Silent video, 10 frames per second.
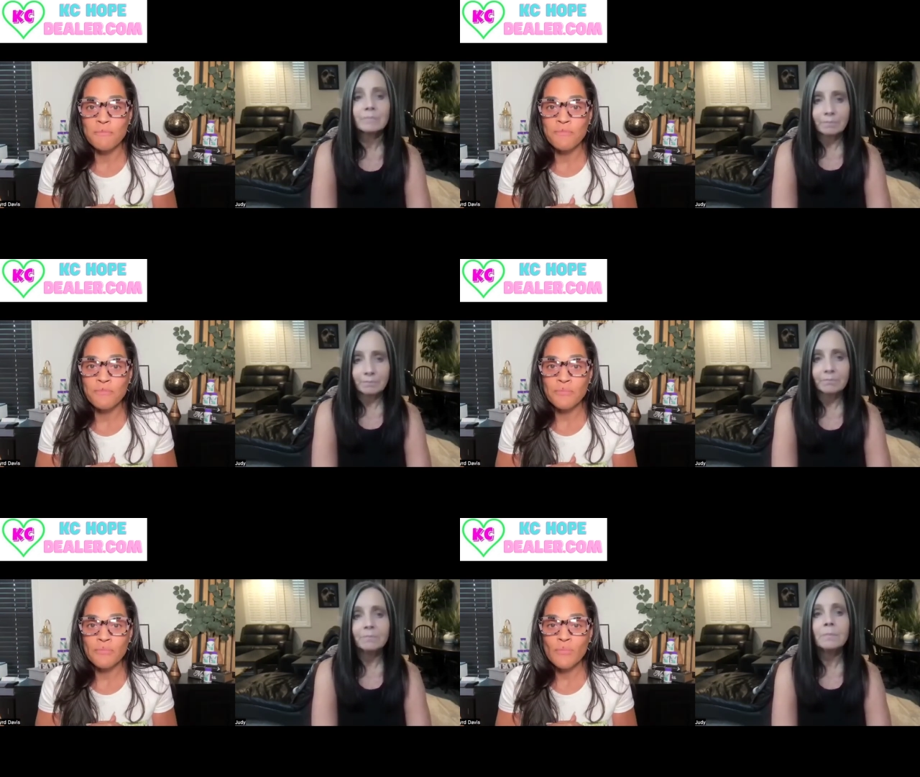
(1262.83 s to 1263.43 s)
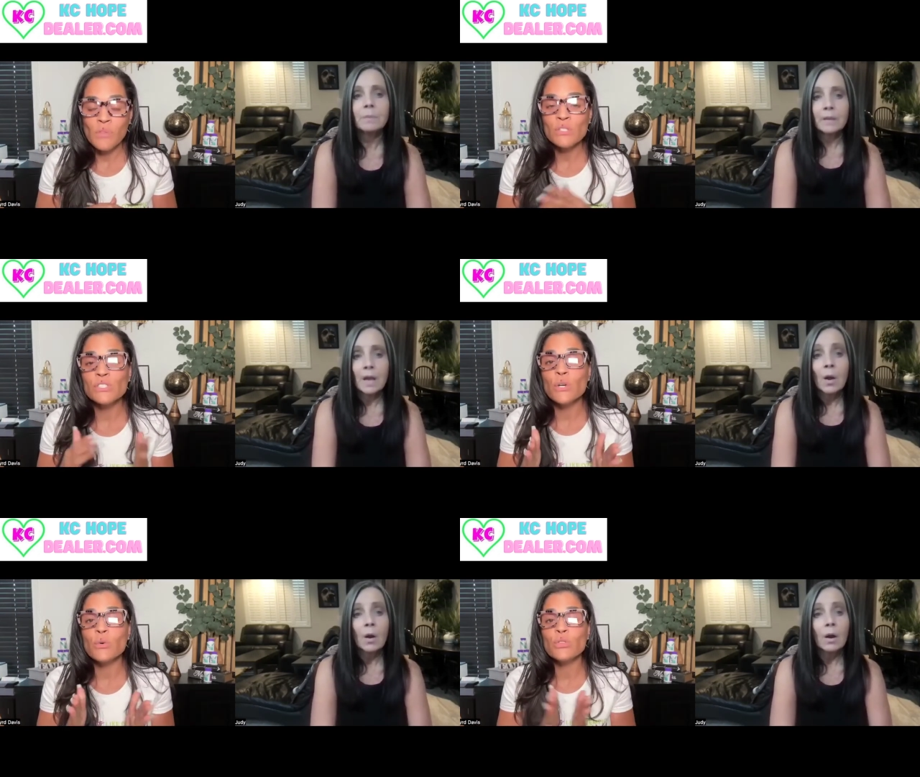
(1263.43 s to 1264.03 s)
Speaker 1: Mm-hmm.
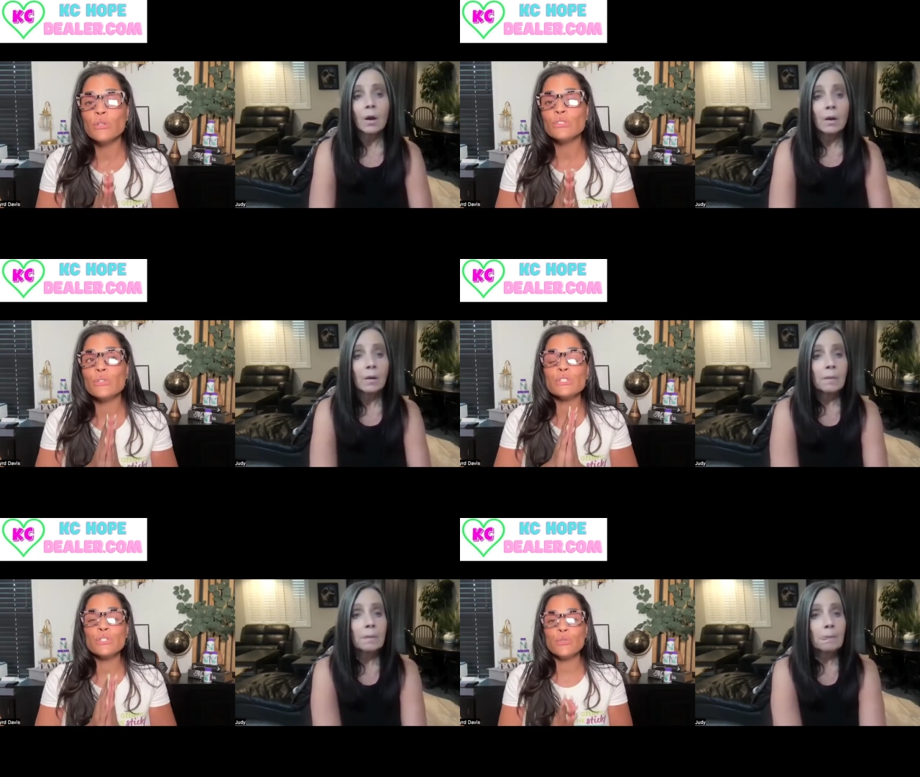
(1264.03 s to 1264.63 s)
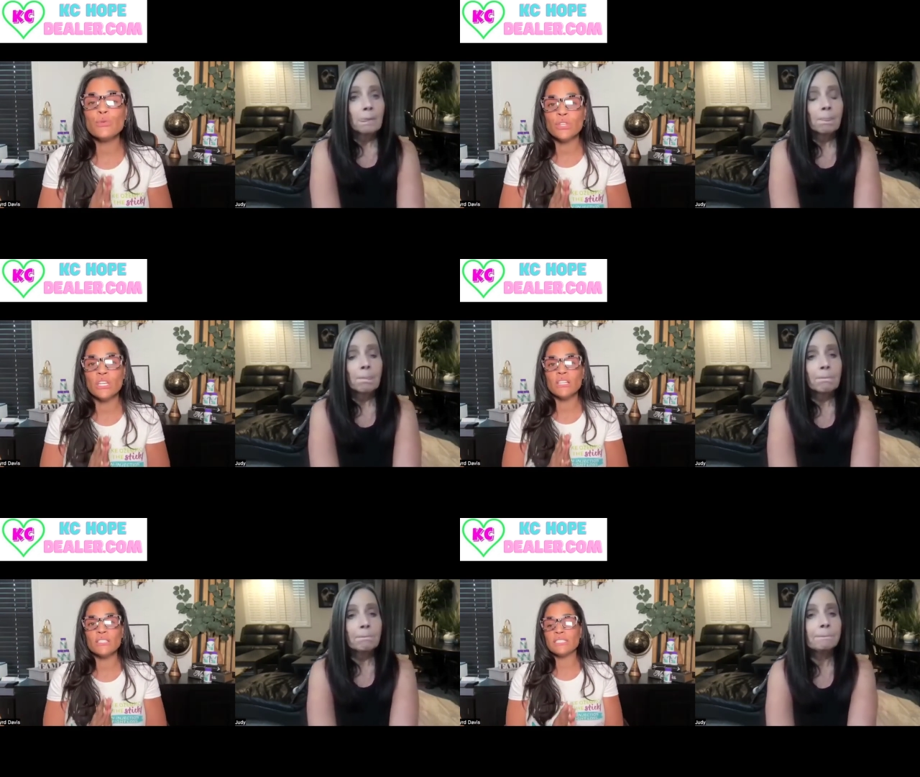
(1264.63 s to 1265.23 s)
So those are the two
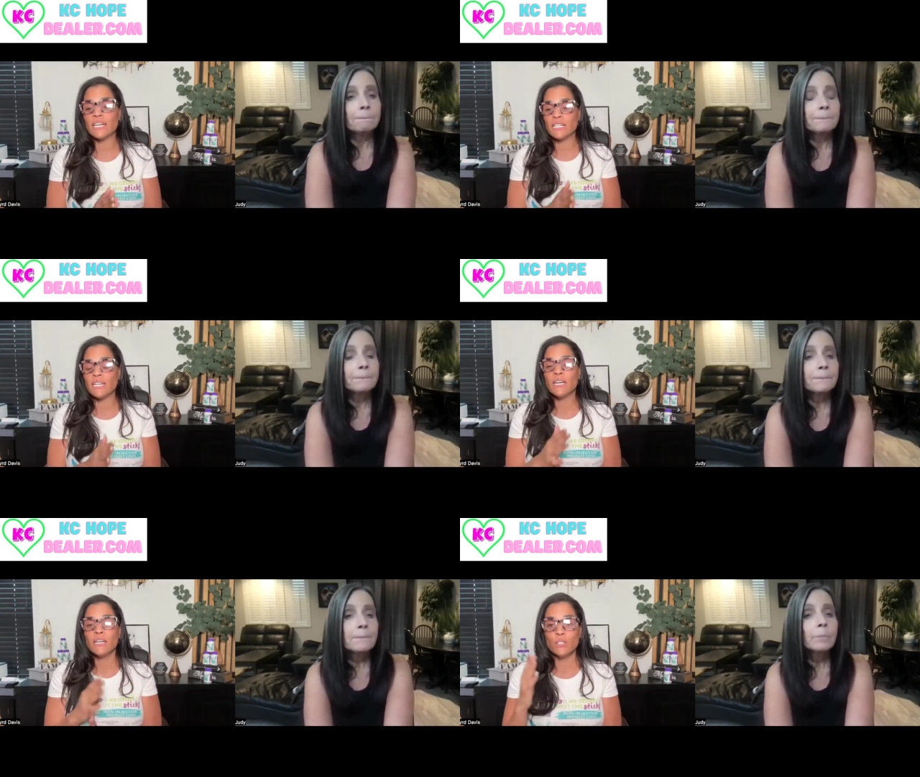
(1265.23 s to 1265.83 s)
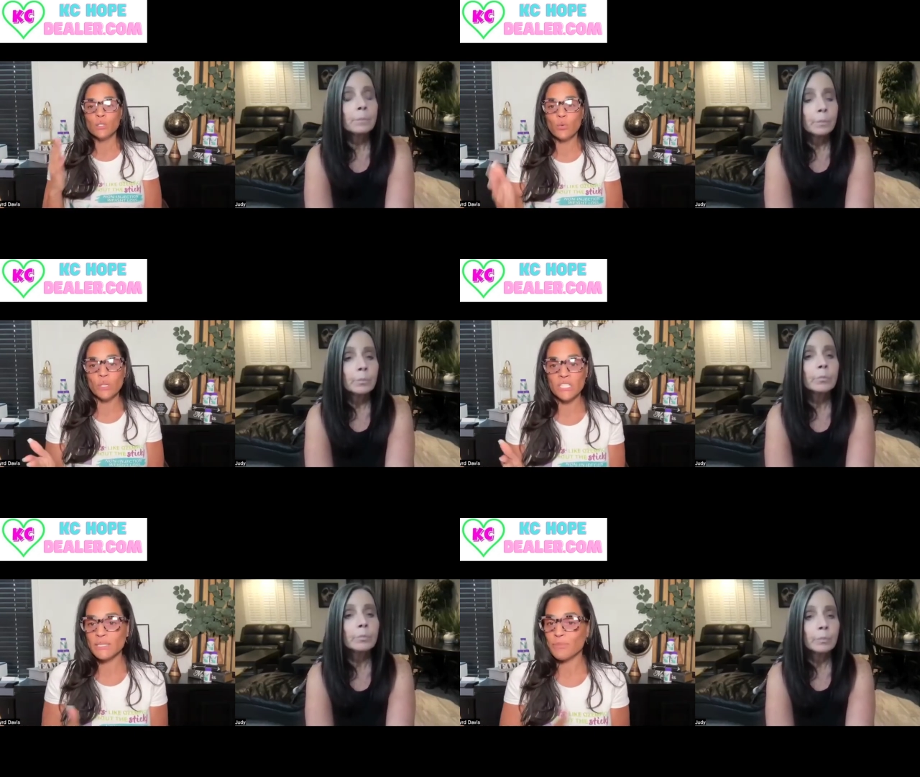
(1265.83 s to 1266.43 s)
things that you know, with
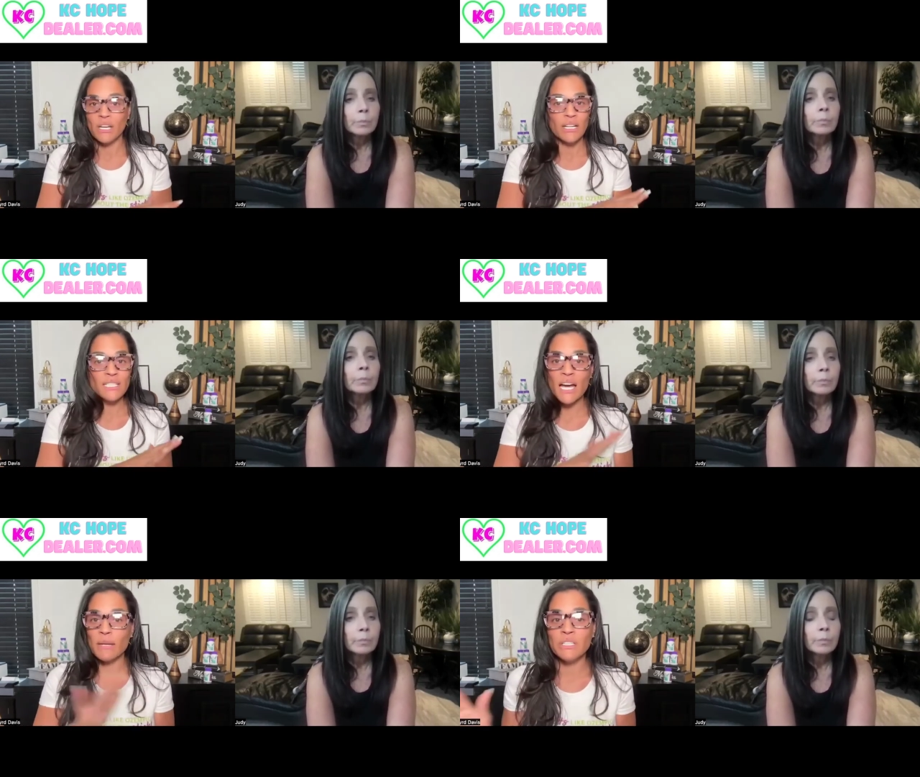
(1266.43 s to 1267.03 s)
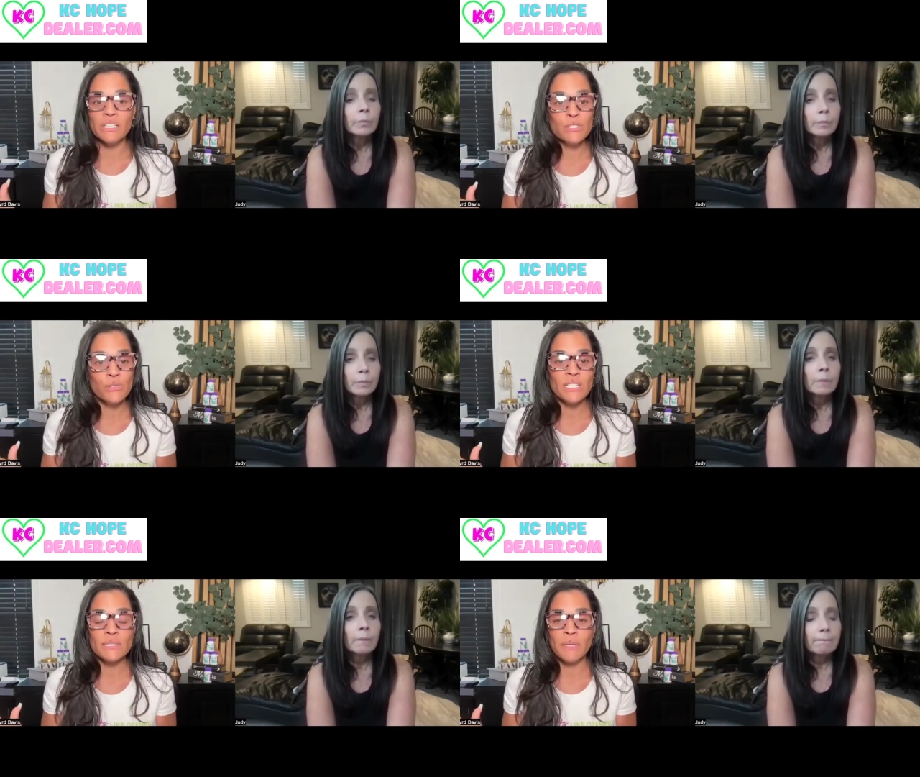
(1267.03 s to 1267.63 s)
this product, I believe in
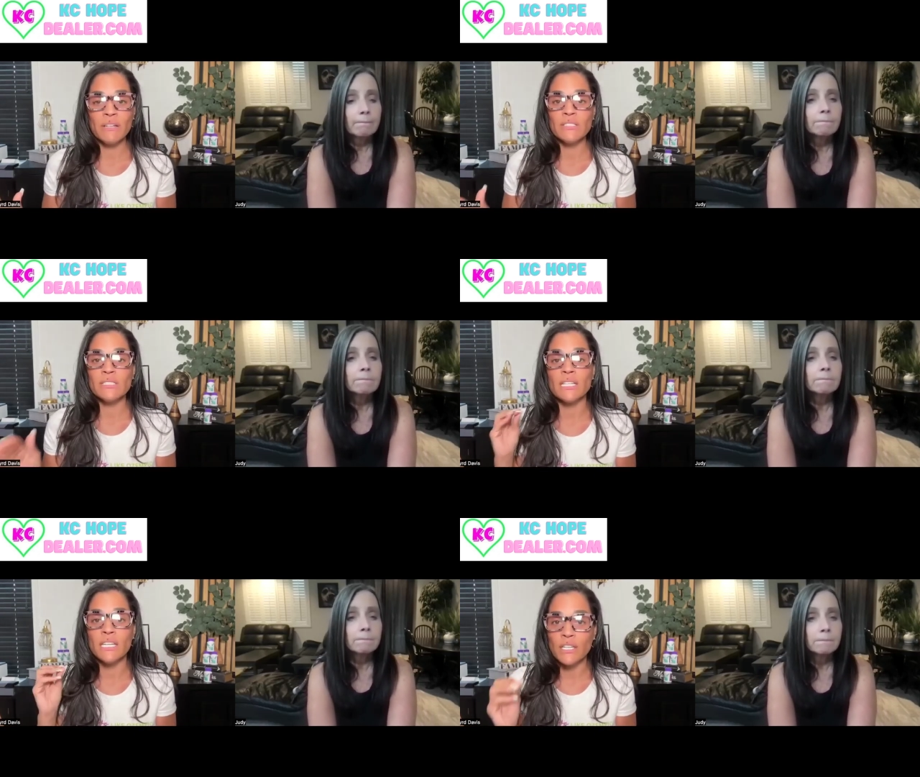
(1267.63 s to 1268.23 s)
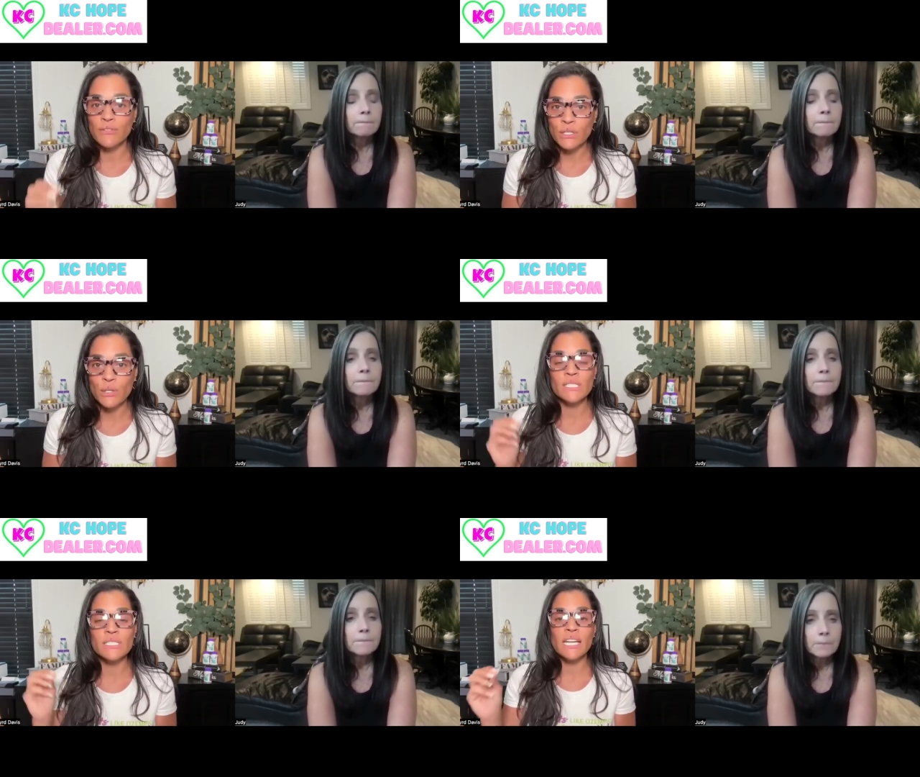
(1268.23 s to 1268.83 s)
transparency. If you
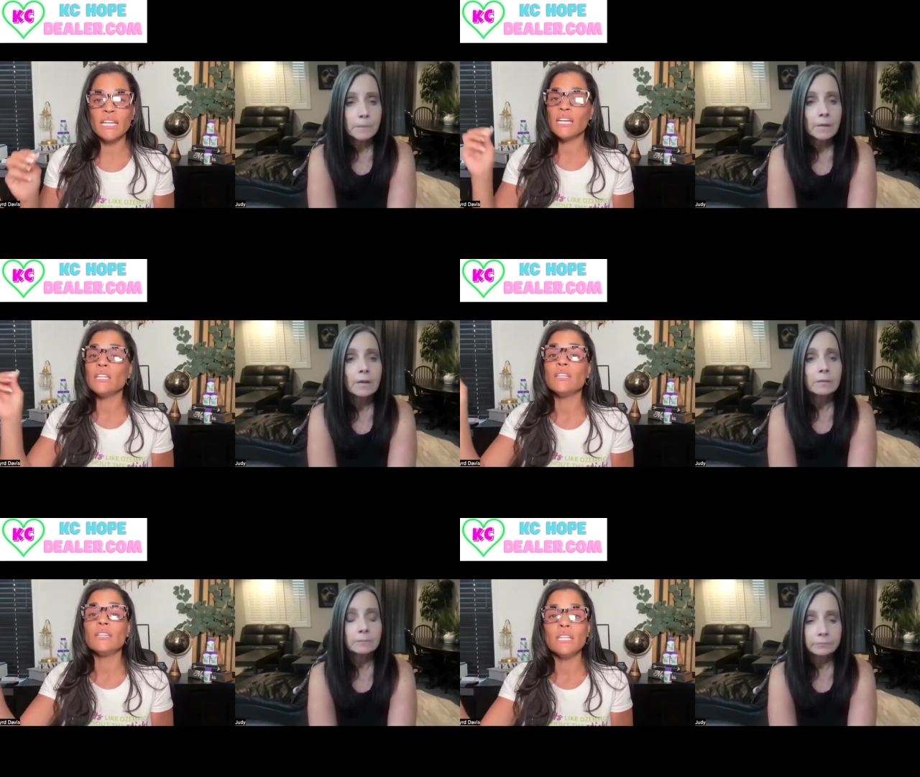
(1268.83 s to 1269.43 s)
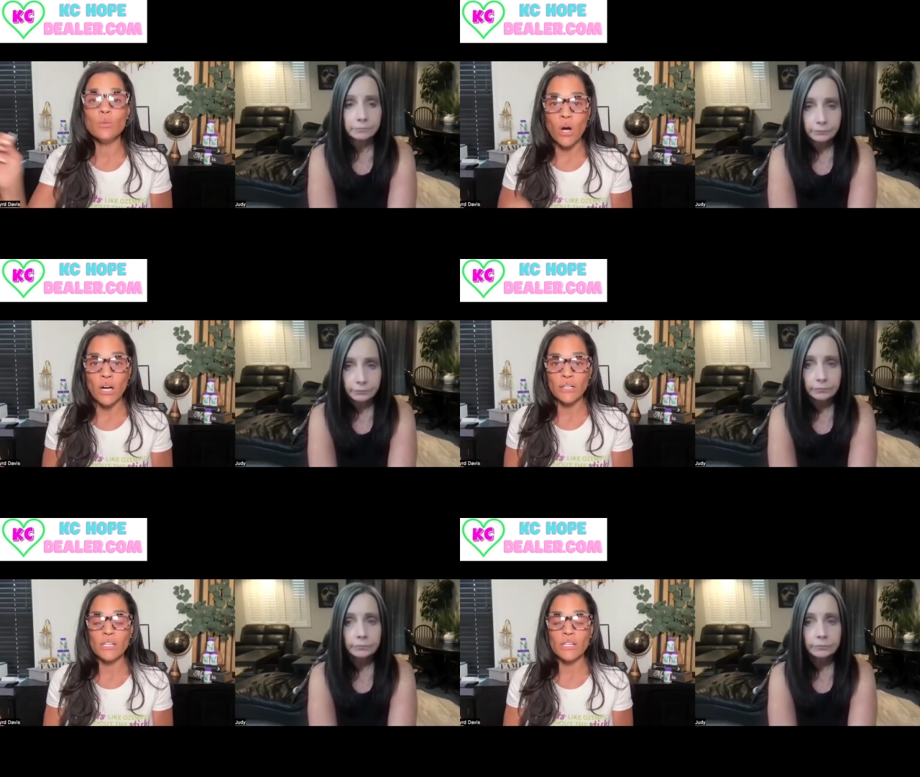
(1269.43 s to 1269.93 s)
notice the headache, you need water.